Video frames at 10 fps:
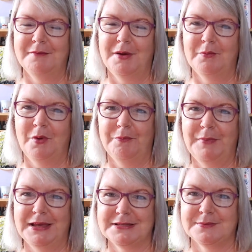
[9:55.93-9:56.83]
but what
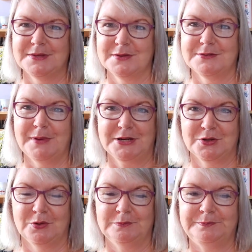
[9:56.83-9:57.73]
makes them so
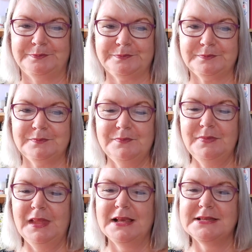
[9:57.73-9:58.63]
special.
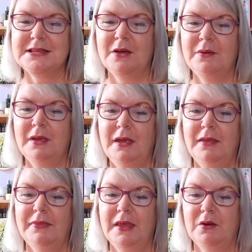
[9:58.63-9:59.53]
So
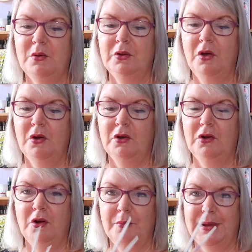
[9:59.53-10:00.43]
they're called
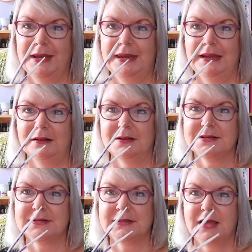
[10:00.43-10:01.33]
ergonomic
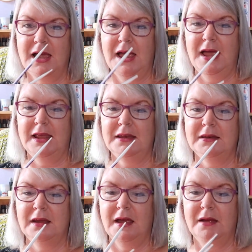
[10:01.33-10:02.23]
needles, and
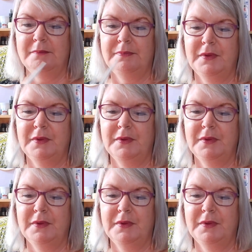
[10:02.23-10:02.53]
um,